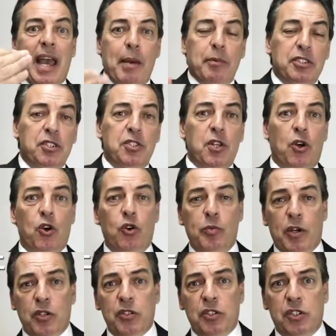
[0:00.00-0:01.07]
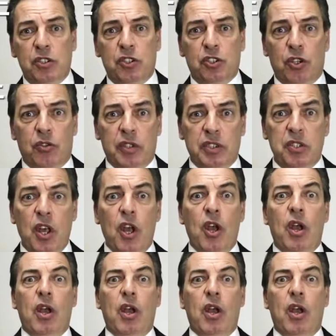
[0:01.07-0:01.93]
How much is the homeowner's insurance?